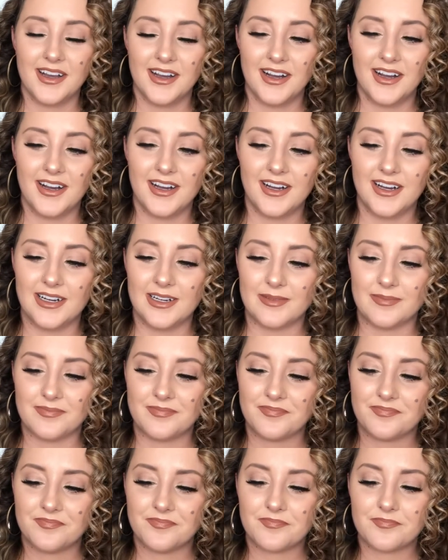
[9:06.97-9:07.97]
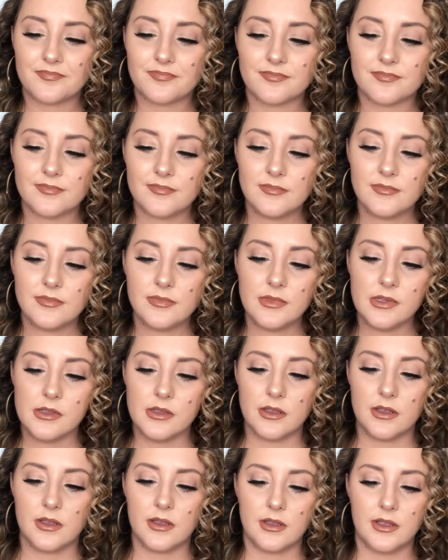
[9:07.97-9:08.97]
And
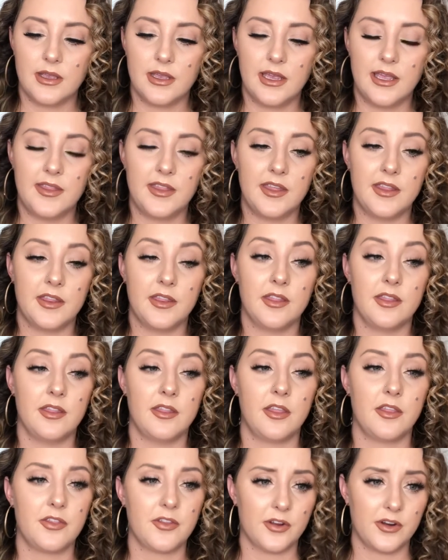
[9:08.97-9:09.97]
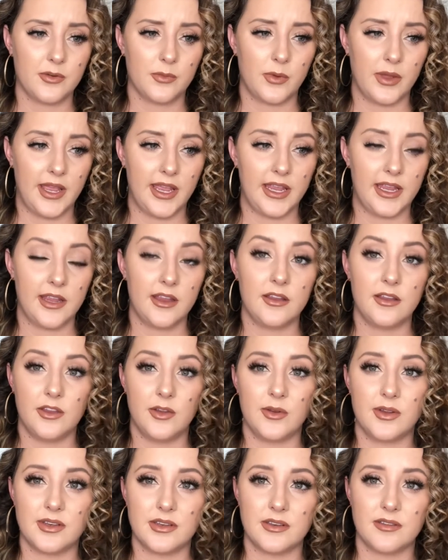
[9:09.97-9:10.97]
then the third way you
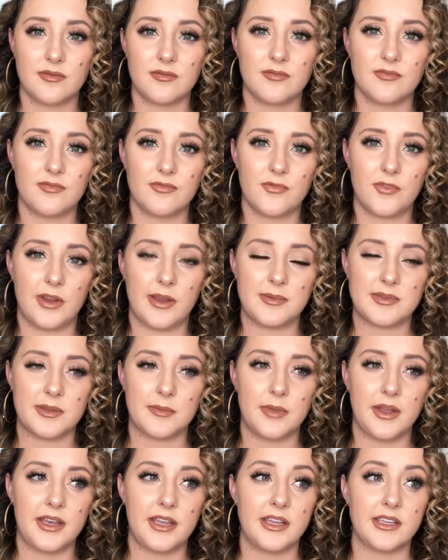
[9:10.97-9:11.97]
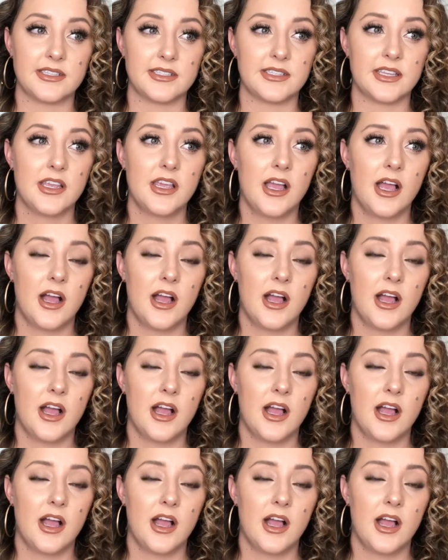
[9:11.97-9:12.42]
can free up some money is